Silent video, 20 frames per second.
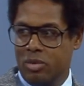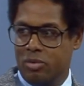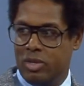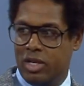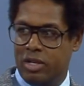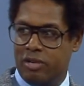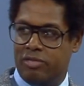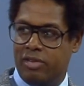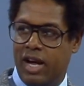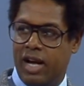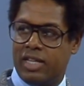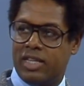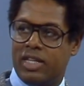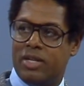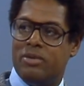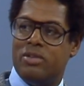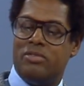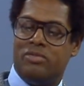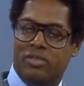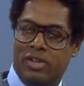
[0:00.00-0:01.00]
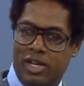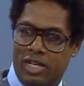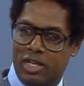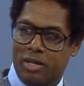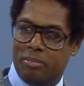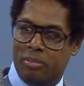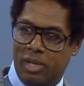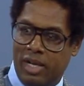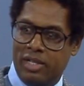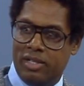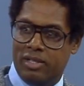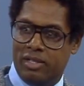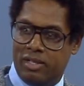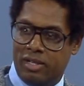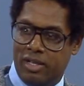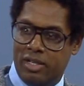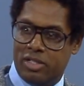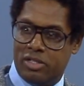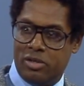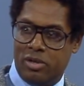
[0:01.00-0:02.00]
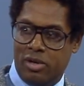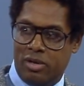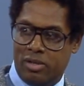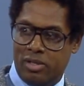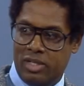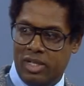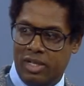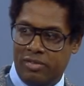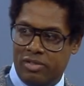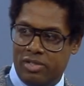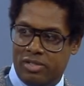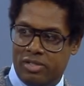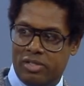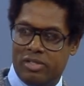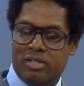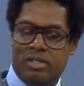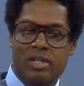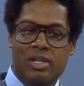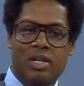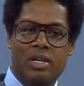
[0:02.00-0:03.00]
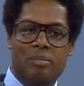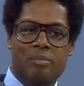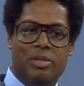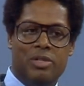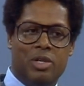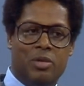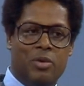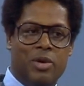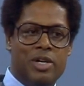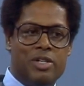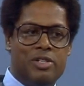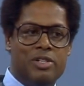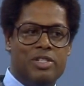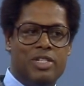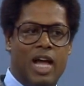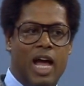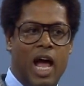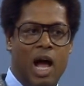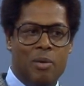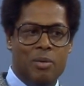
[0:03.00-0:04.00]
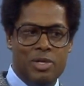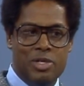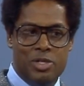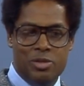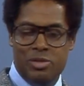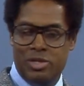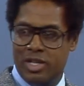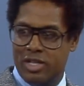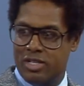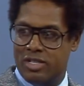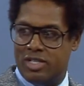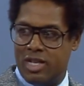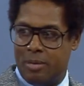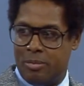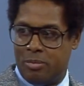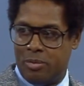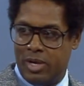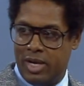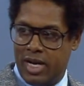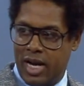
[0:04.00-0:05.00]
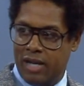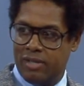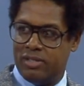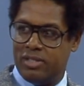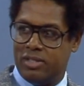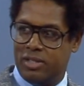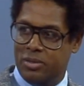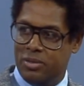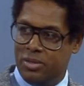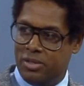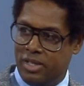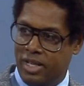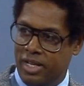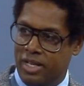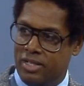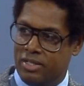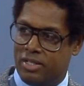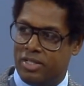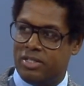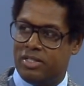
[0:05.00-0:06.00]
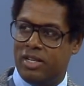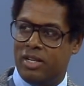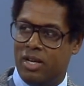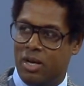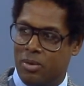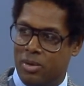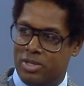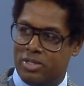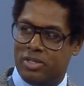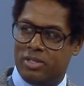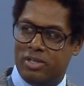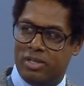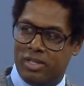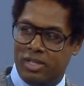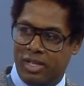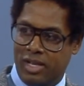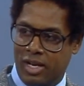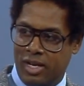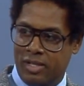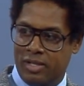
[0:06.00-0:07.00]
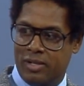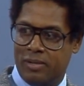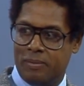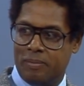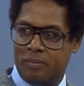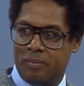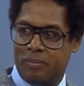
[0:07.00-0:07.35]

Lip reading: when in fact they were fairly blatant historical differences. But the question is, how would you then separate out the two things, since they always occur together?